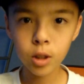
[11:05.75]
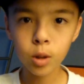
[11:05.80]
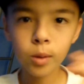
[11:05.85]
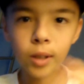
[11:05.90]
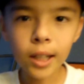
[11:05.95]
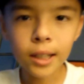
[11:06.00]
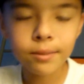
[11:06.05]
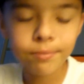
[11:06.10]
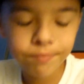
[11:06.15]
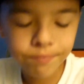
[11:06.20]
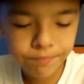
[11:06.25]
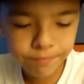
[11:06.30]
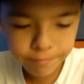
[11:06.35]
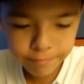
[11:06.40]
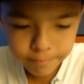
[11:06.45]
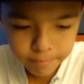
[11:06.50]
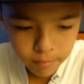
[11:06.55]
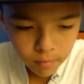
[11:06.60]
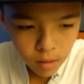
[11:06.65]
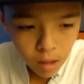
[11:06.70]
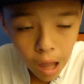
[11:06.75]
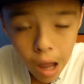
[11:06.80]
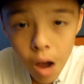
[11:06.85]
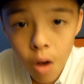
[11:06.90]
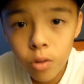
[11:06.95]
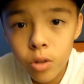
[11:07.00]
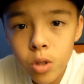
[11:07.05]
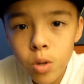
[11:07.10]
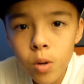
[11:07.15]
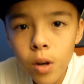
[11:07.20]
So yeah,
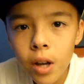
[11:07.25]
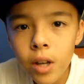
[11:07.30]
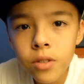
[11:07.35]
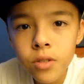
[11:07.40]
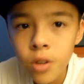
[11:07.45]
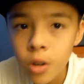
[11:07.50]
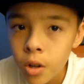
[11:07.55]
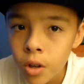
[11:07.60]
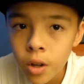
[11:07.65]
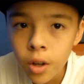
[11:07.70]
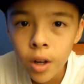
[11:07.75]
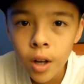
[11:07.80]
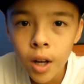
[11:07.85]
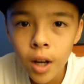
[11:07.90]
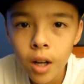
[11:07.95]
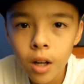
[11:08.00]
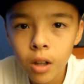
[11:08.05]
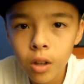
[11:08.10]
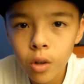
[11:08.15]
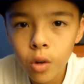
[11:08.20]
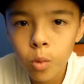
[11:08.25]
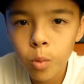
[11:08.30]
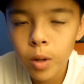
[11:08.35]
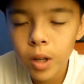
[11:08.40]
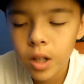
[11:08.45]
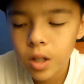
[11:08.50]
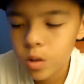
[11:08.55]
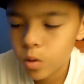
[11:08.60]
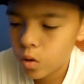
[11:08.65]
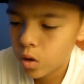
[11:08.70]
I'll see you guys in a little
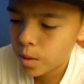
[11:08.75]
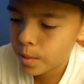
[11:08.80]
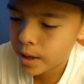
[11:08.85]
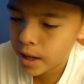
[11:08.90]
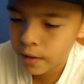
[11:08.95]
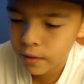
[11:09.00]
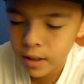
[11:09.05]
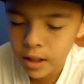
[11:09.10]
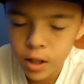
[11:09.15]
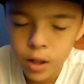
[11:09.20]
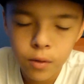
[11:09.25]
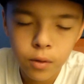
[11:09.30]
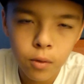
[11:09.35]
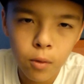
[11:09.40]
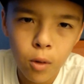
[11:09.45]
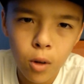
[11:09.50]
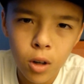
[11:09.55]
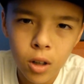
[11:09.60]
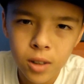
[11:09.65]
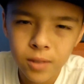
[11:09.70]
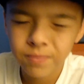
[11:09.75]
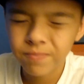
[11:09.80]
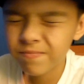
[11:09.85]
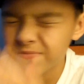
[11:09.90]
bit, or I might have to end off the vlog.